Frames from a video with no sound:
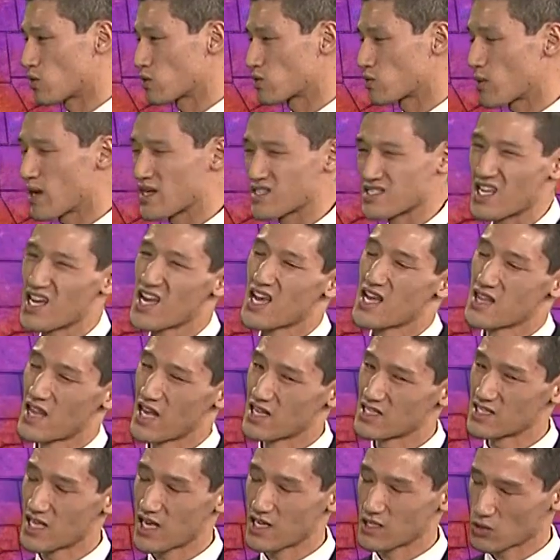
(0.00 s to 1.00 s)
northwest.
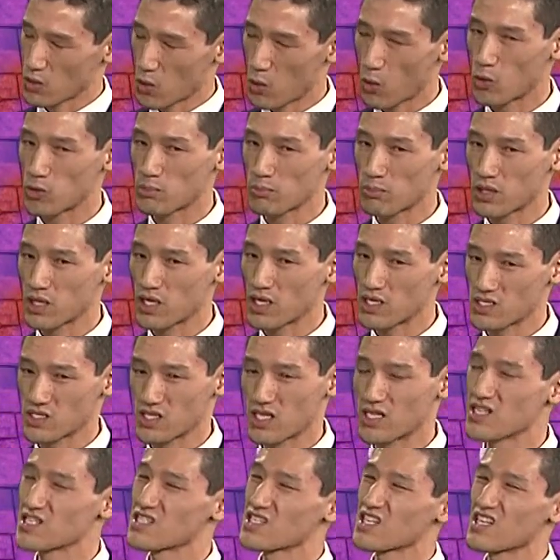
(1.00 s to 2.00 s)
That's that cold plunge.
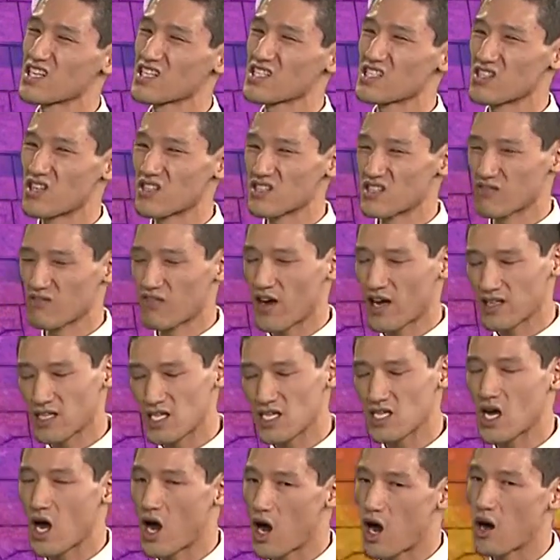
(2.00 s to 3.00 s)
Then it's going to start to
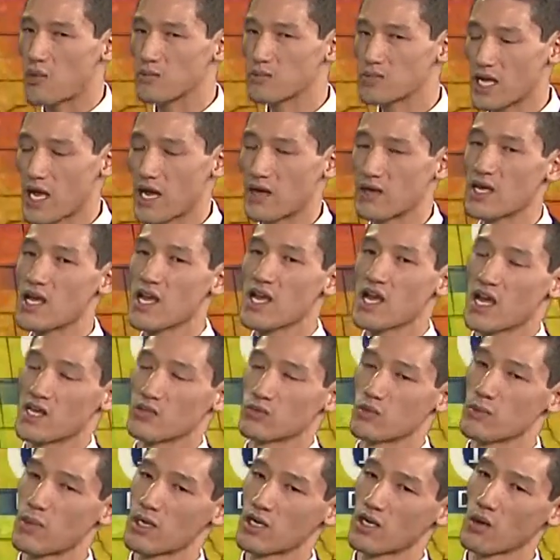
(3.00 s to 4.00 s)
finally calm down
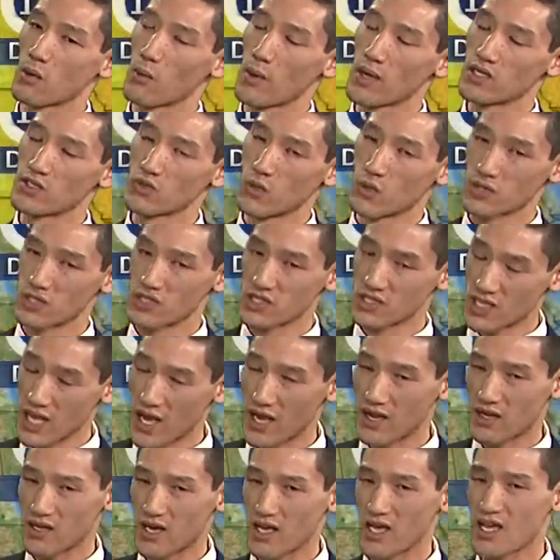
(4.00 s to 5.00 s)
as we make our way towards
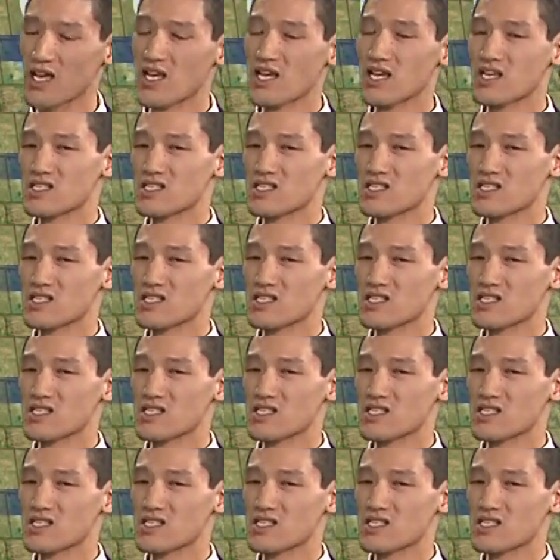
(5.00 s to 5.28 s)
Saturday,